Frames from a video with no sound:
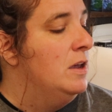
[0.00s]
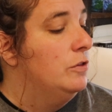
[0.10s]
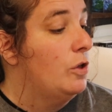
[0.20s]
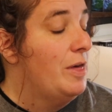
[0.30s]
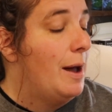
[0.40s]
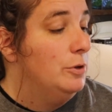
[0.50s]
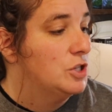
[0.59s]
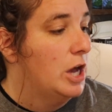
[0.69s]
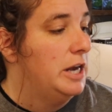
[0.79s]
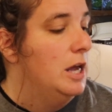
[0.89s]
So that was
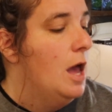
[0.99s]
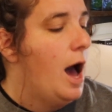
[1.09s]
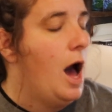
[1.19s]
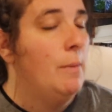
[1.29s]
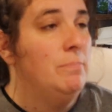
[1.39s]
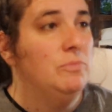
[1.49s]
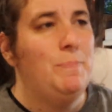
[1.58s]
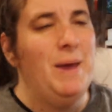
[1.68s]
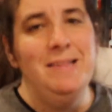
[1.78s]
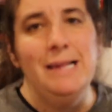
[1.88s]
good.
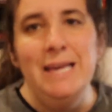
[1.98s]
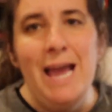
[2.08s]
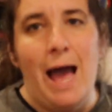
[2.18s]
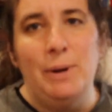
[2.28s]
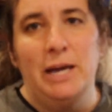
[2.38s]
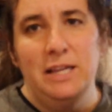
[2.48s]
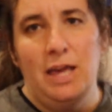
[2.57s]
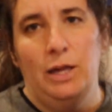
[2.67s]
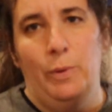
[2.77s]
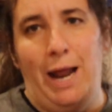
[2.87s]
Basically, I'm not going to
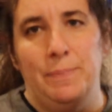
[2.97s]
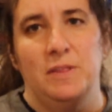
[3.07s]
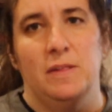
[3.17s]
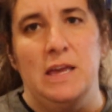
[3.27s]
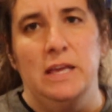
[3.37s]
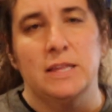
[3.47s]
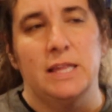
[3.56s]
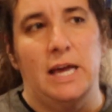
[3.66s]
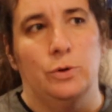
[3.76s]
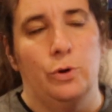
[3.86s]
tell you what happens in these
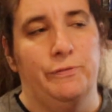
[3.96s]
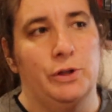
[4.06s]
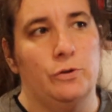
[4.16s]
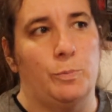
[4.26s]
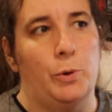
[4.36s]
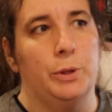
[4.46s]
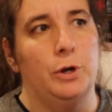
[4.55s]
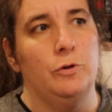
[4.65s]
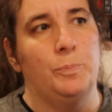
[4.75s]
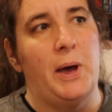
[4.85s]
because I don't know if they're
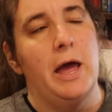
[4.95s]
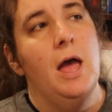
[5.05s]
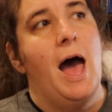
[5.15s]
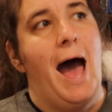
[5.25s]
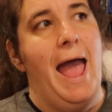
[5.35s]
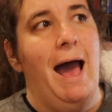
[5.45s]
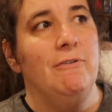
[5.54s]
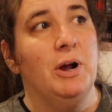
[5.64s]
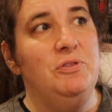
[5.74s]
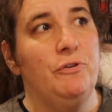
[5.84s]
spoilers, but I
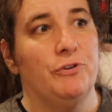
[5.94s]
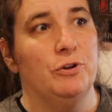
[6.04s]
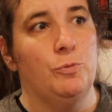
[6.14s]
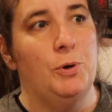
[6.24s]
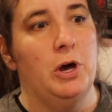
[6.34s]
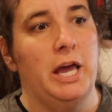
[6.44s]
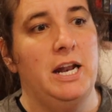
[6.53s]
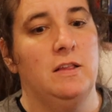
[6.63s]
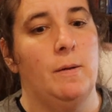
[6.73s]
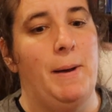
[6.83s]
have read the 1st book,
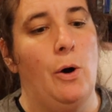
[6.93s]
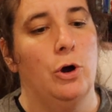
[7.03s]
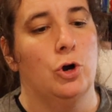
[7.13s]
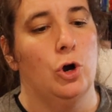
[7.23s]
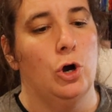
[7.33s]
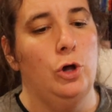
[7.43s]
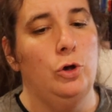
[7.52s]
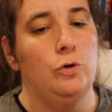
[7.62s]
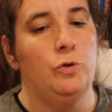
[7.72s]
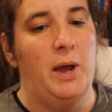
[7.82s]
and it's about a girl
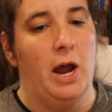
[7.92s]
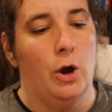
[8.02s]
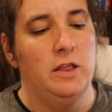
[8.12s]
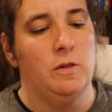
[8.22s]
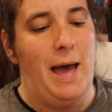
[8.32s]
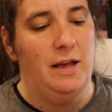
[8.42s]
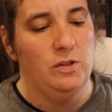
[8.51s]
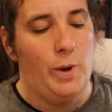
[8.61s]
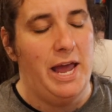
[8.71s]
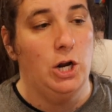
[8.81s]
whose parents
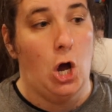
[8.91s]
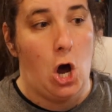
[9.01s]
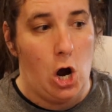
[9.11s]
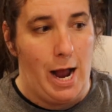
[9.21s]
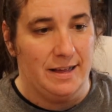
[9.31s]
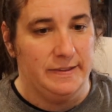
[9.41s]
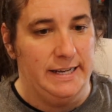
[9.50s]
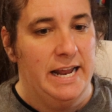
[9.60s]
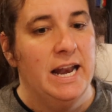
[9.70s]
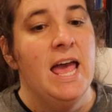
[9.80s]
pass away in a car
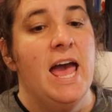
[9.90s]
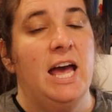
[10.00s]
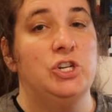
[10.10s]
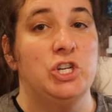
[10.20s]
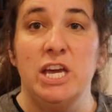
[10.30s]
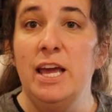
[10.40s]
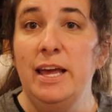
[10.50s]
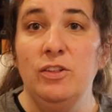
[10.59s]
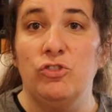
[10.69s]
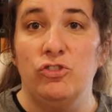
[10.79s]
accident, and she
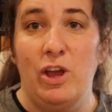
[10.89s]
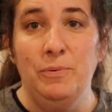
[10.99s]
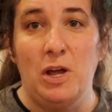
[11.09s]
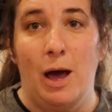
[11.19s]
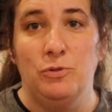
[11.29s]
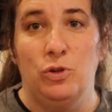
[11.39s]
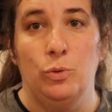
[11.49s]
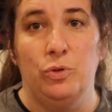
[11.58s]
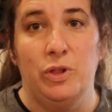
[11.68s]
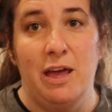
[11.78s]
is shipped up to
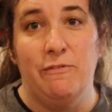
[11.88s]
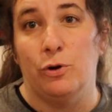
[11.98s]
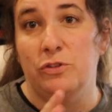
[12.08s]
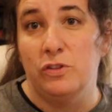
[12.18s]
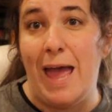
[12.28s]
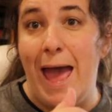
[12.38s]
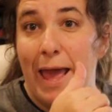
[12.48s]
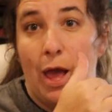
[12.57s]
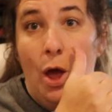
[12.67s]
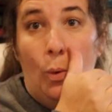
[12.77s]
live or
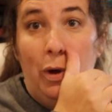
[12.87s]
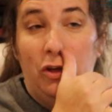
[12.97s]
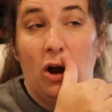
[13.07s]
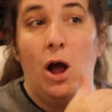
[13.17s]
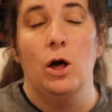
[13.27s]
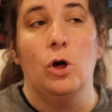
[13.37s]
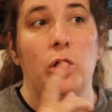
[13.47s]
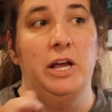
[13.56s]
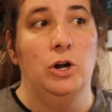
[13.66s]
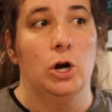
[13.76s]
stay with her
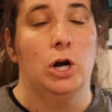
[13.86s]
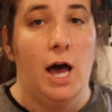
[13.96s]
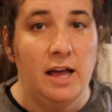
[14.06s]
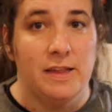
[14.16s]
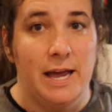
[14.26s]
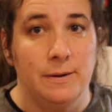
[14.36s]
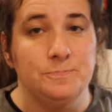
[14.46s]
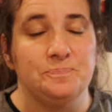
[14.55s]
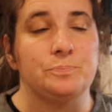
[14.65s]
uncle and her cousin